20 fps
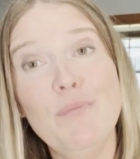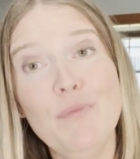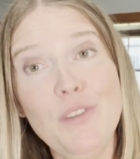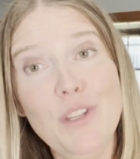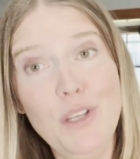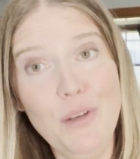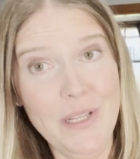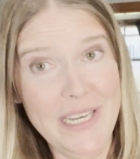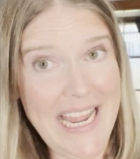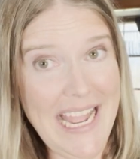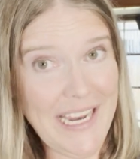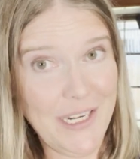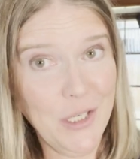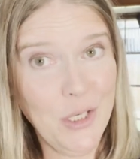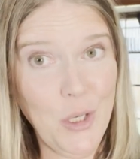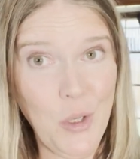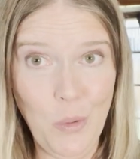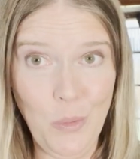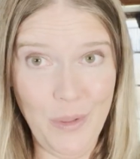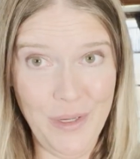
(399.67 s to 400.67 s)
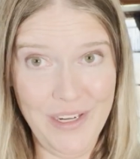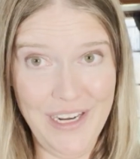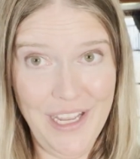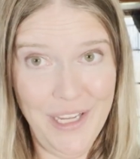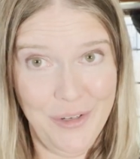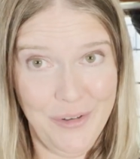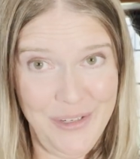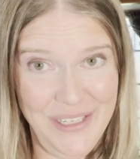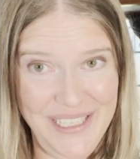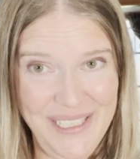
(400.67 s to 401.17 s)
You can add coconut
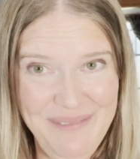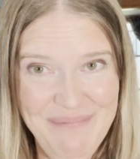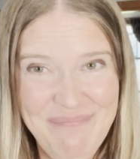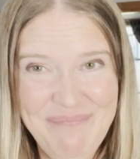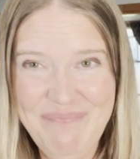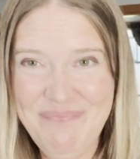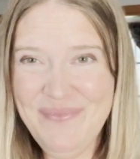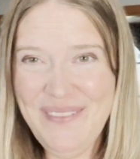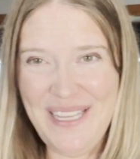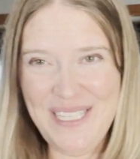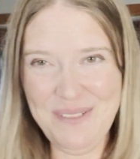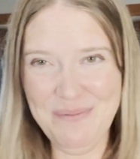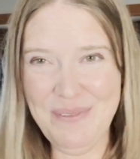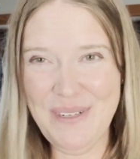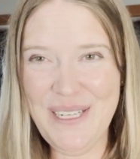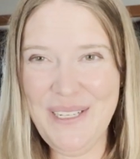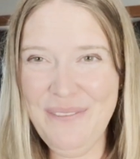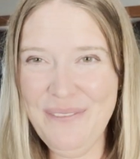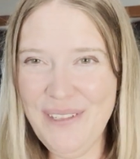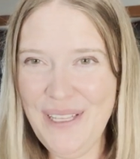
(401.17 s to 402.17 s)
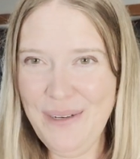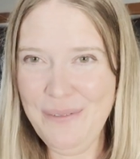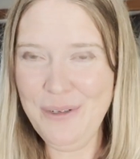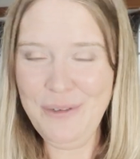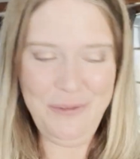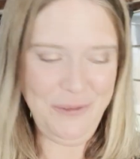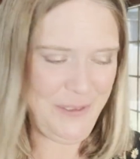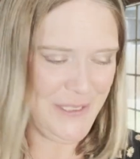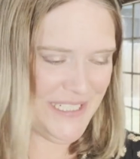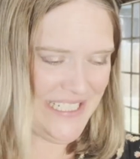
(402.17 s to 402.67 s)
cream. That's pretty
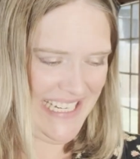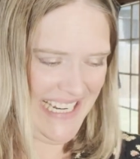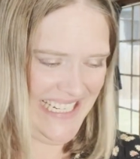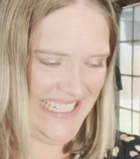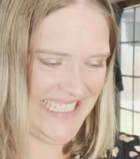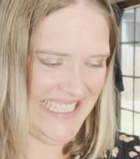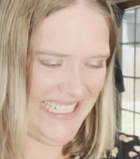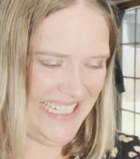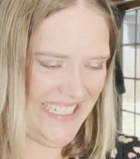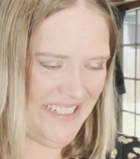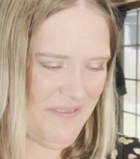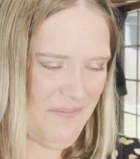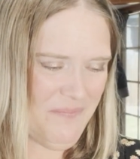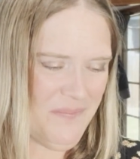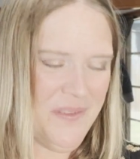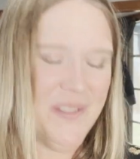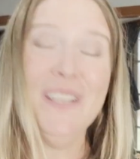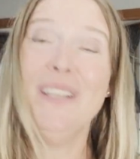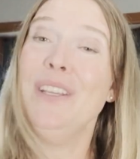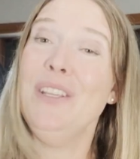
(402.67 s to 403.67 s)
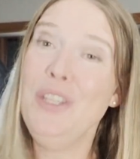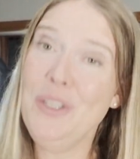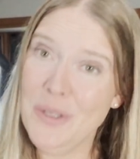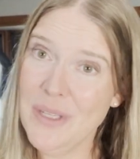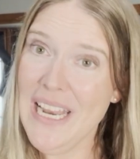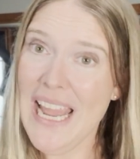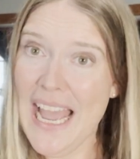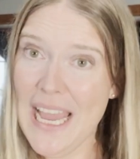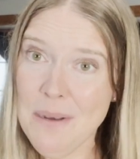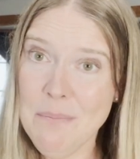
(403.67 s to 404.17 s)
flavorful and tasty. You can
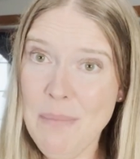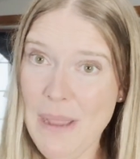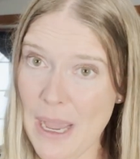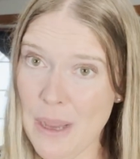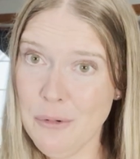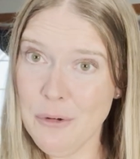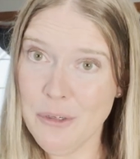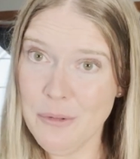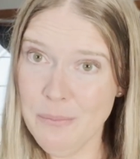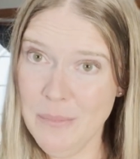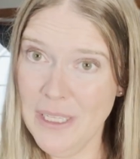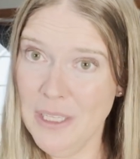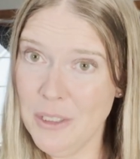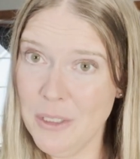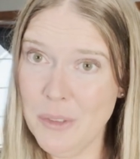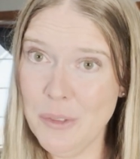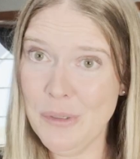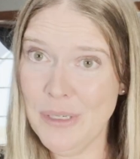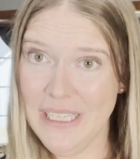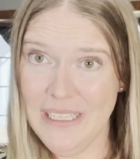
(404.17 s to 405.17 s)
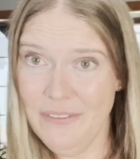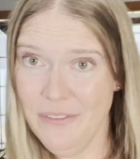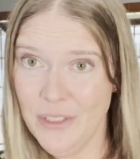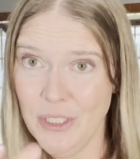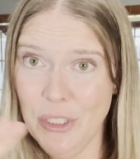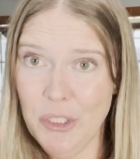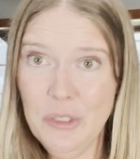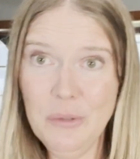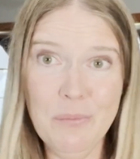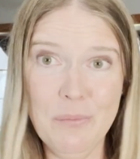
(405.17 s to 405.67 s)
add powdered milk or even a
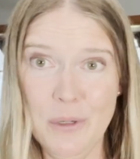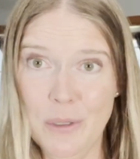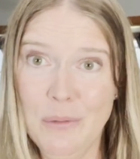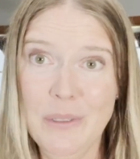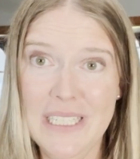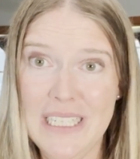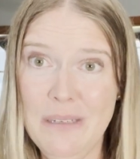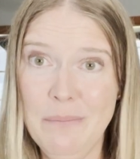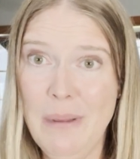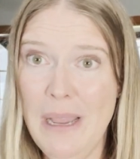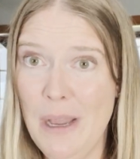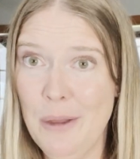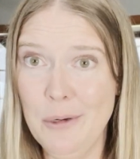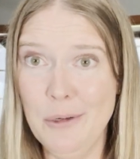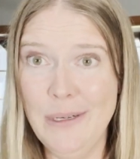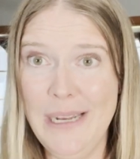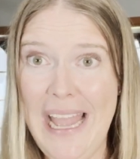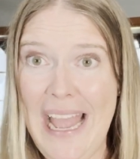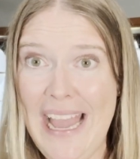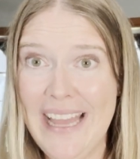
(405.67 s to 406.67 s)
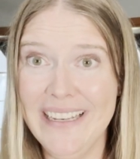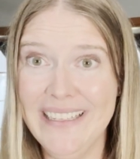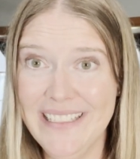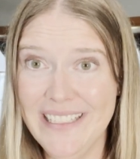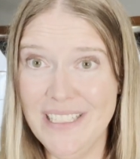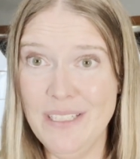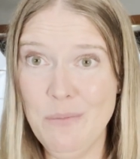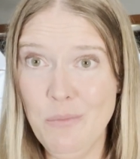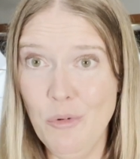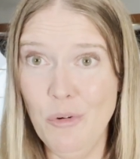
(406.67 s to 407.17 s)
good protein powder to add in
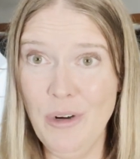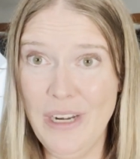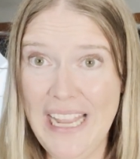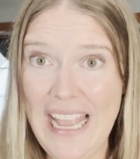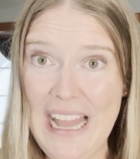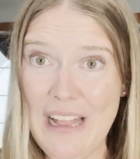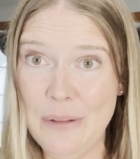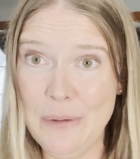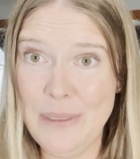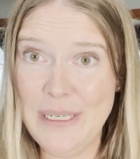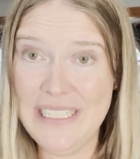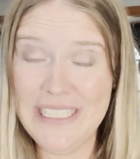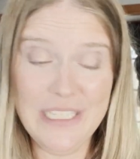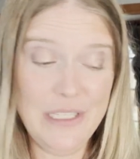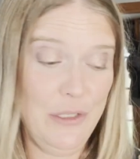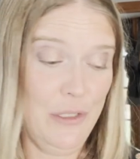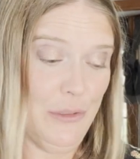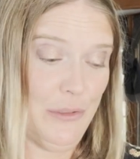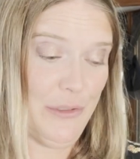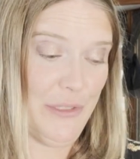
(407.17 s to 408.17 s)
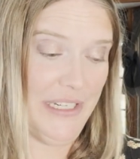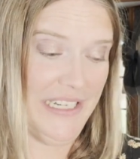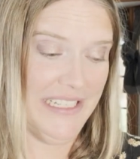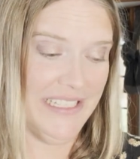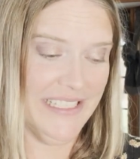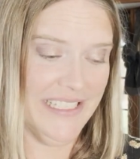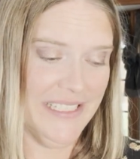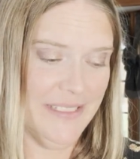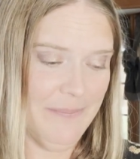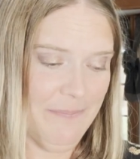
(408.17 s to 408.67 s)
some more calories and
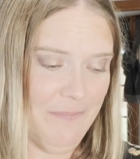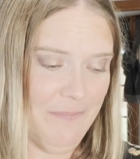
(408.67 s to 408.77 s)
nutrients.